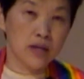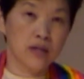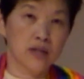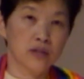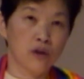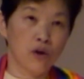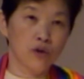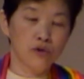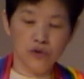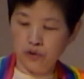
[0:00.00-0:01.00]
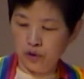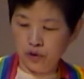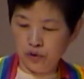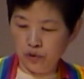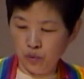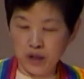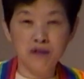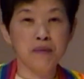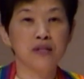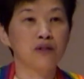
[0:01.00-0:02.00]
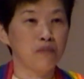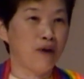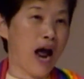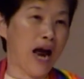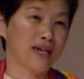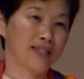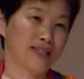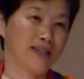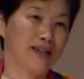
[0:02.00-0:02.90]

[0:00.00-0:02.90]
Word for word: So you, you will be surprised